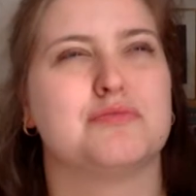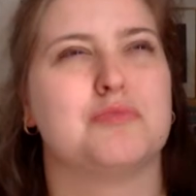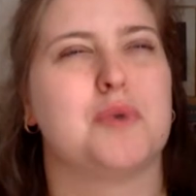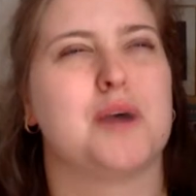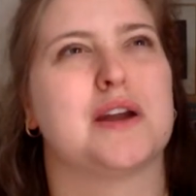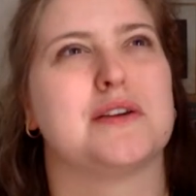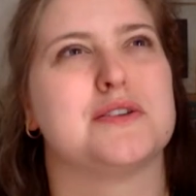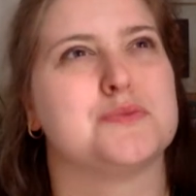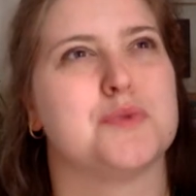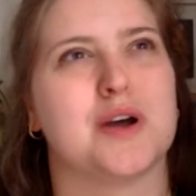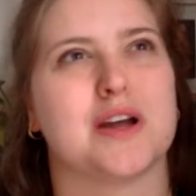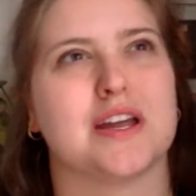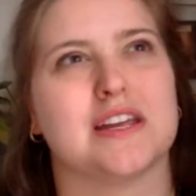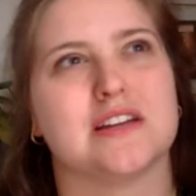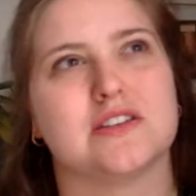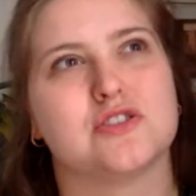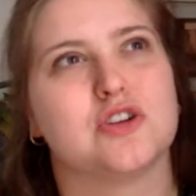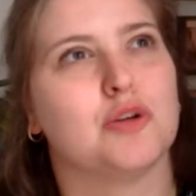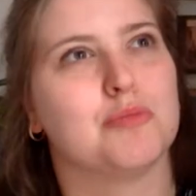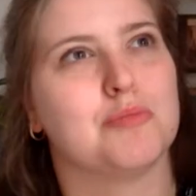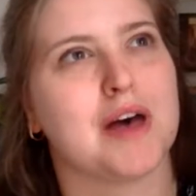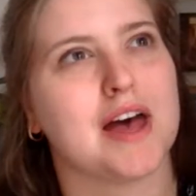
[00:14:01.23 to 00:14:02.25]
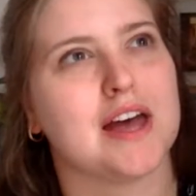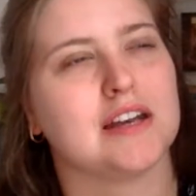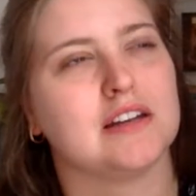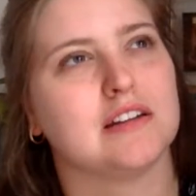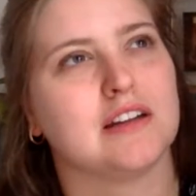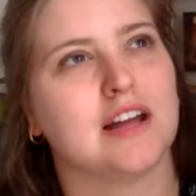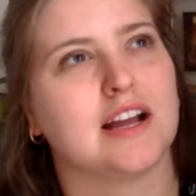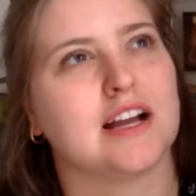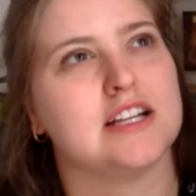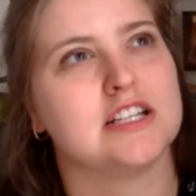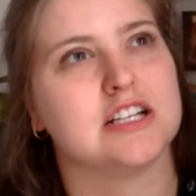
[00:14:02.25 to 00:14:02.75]
when I was working at Top Man,
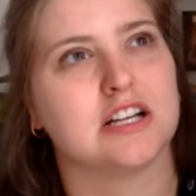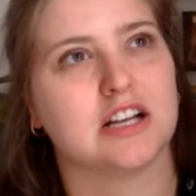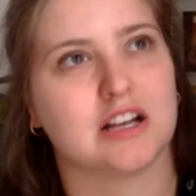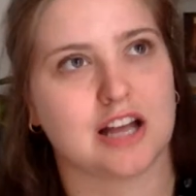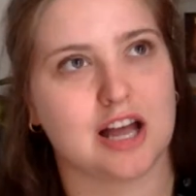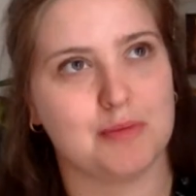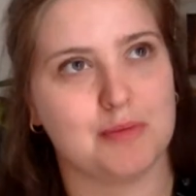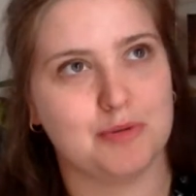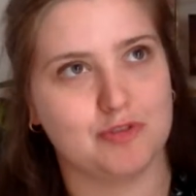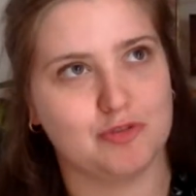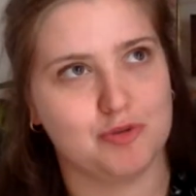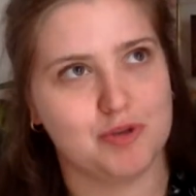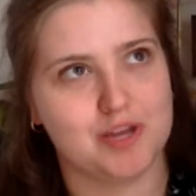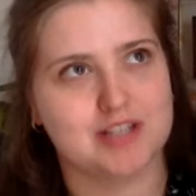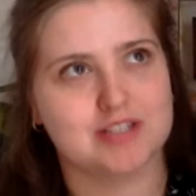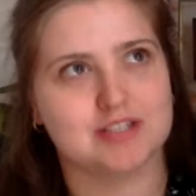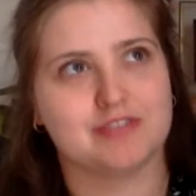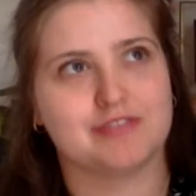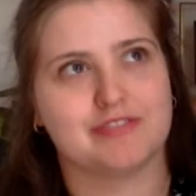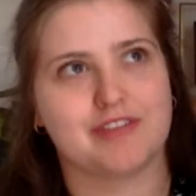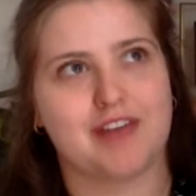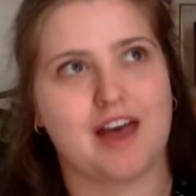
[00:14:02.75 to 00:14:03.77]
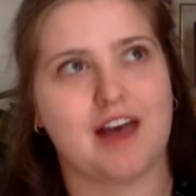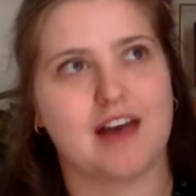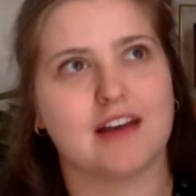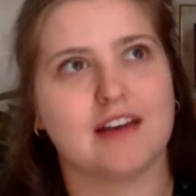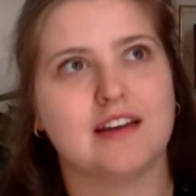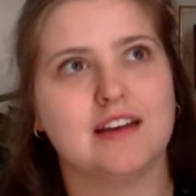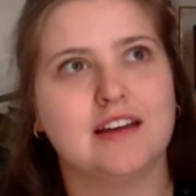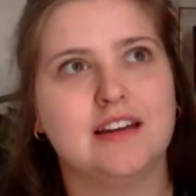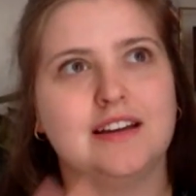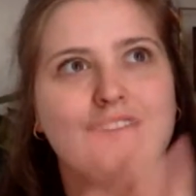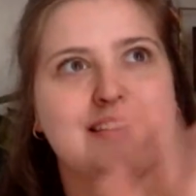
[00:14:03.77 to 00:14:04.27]
like I took a couple of weeks off that
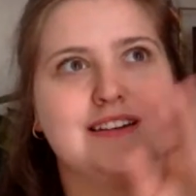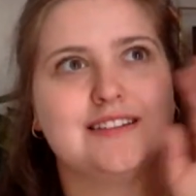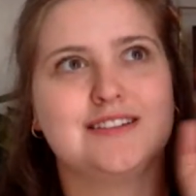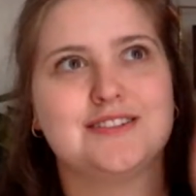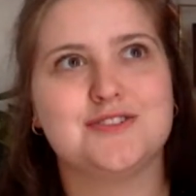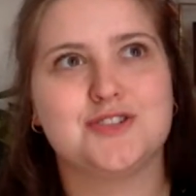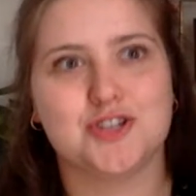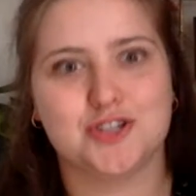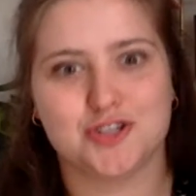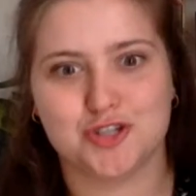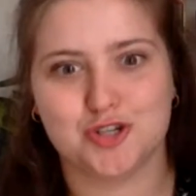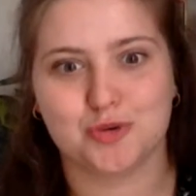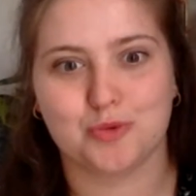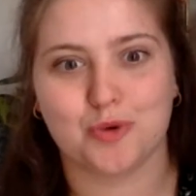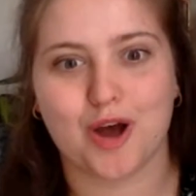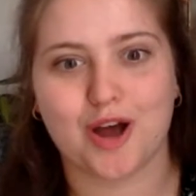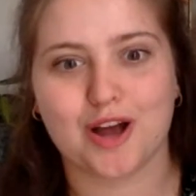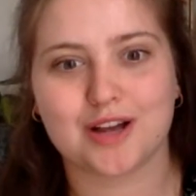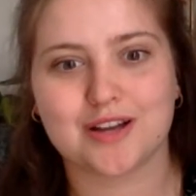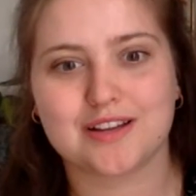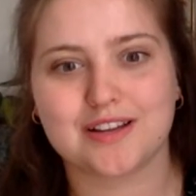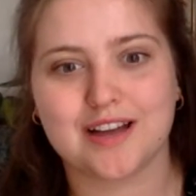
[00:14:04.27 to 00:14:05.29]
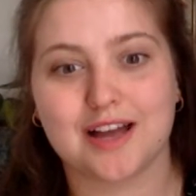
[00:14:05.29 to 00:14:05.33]
to do work.